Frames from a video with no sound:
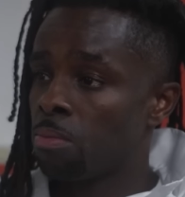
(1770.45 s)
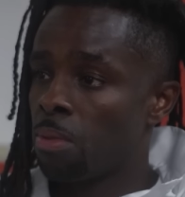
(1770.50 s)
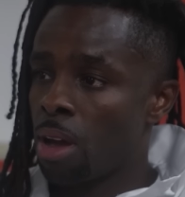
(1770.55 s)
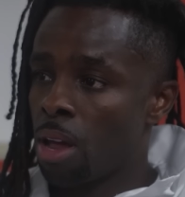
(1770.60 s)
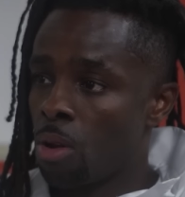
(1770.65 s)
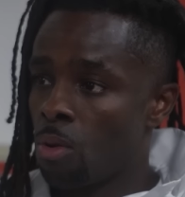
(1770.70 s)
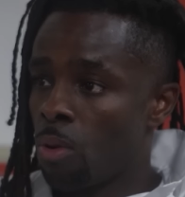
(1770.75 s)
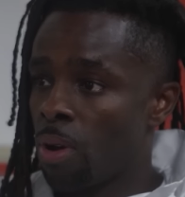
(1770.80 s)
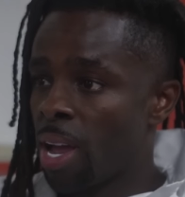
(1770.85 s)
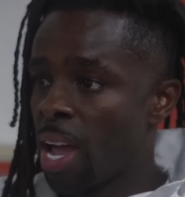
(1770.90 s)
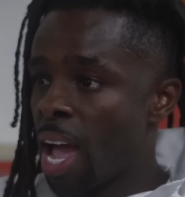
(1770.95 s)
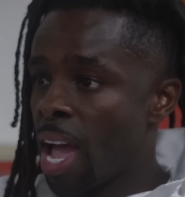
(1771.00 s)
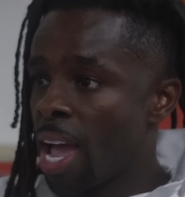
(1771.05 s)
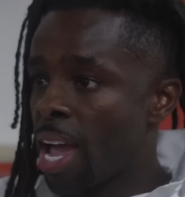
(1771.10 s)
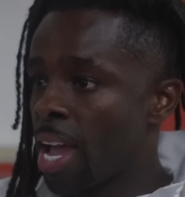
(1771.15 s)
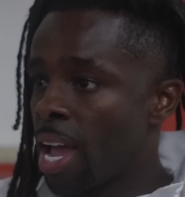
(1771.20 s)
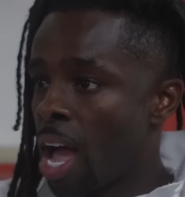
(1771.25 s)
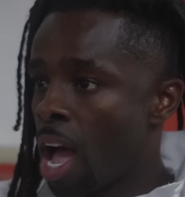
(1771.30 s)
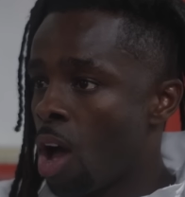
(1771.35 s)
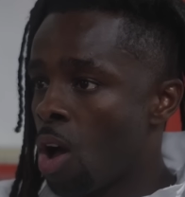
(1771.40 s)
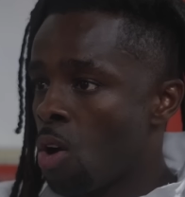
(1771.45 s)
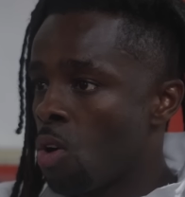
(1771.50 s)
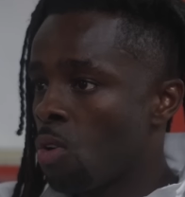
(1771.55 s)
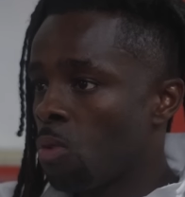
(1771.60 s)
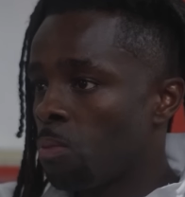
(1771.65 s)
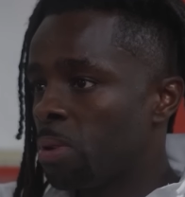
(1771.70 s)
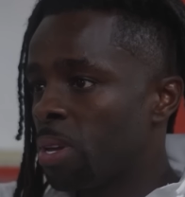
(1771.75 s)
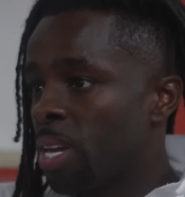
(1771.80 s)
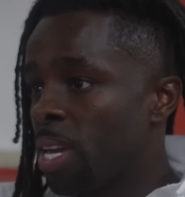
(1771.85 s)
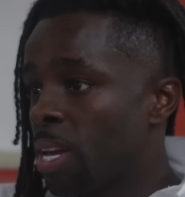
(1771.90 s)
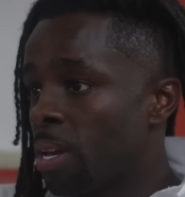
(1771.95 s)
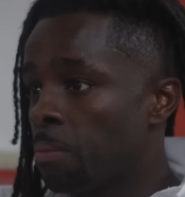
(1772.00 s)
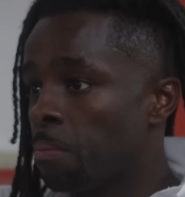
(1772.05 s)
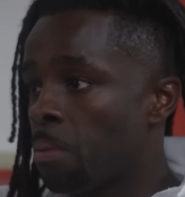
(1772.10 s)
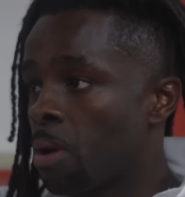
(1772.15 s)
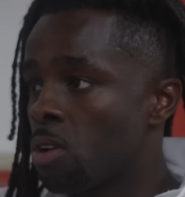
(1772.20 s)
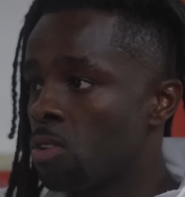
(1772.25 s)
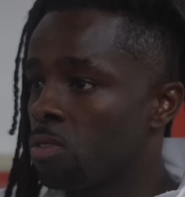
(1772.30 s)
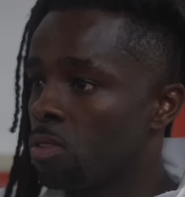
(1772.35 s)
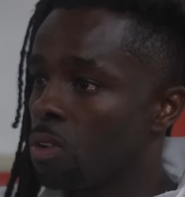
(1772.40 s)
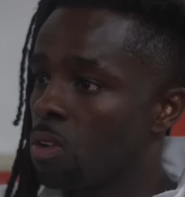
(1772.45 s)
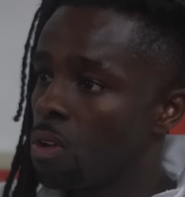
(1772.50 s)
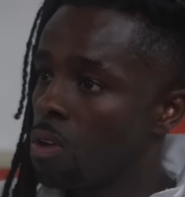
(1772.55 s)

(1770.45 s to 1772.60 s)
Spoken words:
by the way. I don't be getting burnt.